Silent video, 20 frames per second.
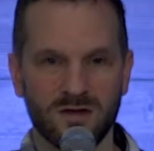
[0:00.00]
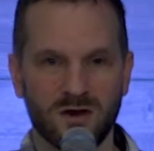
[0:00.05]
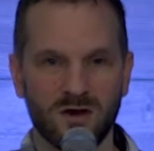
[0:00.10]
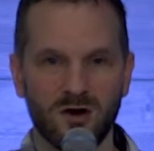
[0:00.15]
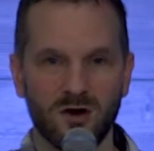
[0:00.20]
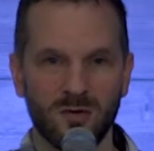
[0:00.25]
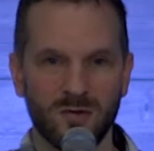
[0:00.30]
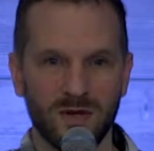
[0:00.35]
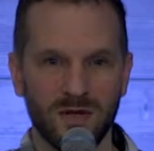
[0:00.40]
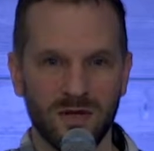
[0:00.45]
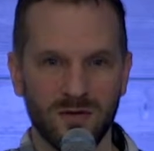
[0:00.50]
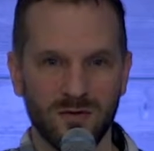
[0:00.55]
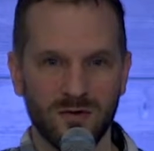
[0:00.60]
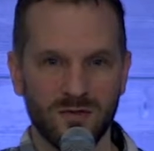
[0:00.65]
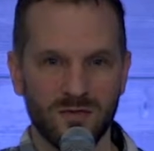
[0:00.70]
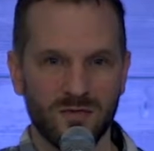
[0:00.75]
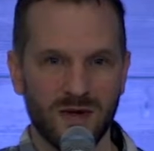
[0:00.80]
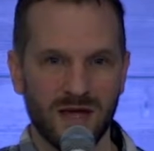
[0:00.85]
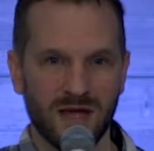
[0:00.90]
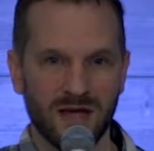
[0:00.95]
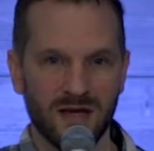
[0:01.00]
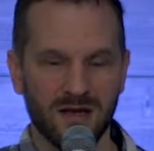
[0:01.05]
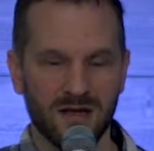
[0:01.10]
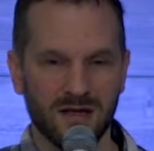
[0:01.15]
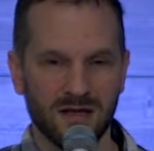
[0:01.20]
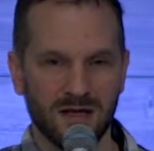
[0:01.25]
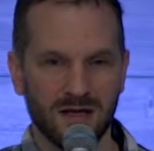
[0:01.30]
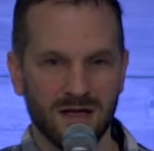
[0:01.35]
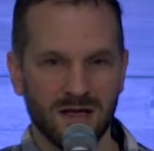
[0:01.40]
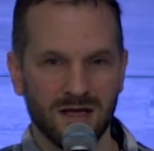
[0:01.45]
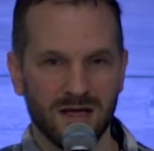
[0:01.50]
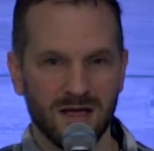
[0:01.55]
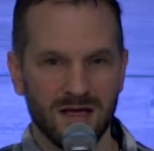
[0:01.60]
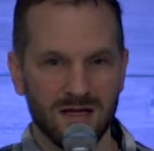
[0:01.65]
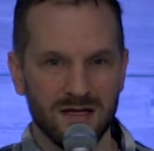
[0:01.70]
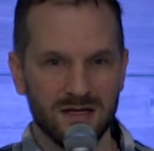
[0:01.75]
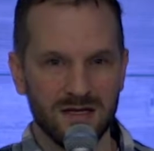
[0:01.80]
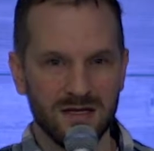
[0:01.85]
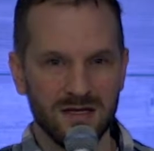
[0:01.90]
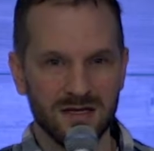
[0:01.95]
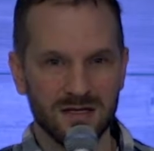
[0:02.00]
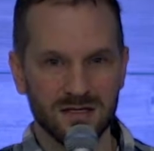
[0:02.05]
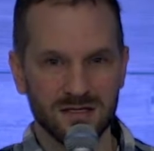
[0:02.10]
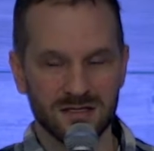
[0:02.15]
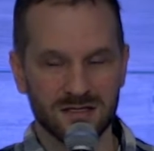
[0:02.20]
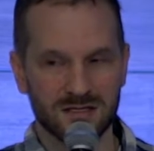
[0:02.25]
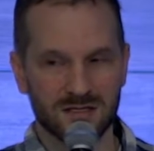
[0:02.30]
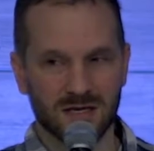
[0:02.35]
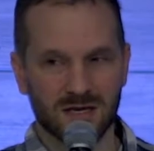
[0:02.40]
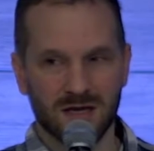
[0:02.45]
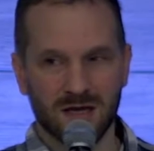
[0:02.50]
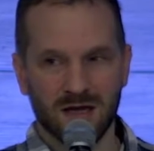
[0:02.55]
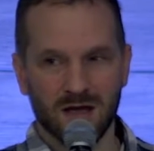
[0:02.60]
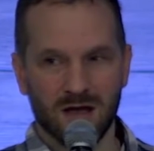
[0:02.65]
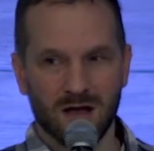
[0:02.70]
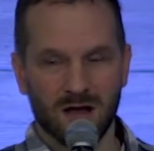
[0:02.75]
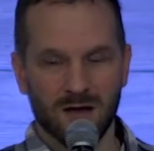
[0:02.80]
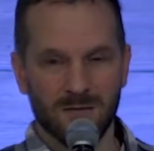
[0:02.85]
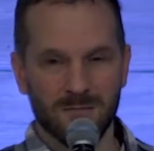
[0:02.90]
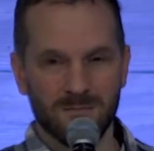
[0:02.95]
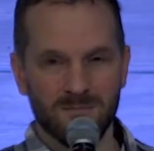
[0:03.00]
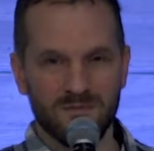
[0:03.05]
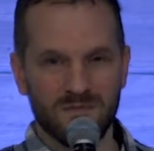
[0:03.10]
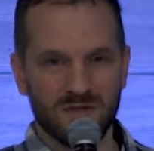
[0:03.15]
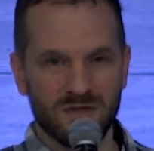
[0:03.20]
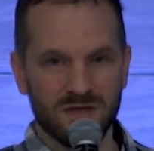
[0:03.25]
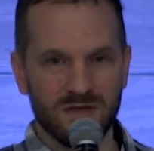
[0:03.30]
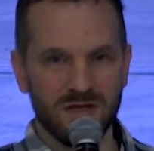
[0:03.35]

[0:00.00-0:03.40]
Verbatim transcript: harmony with man and he is um,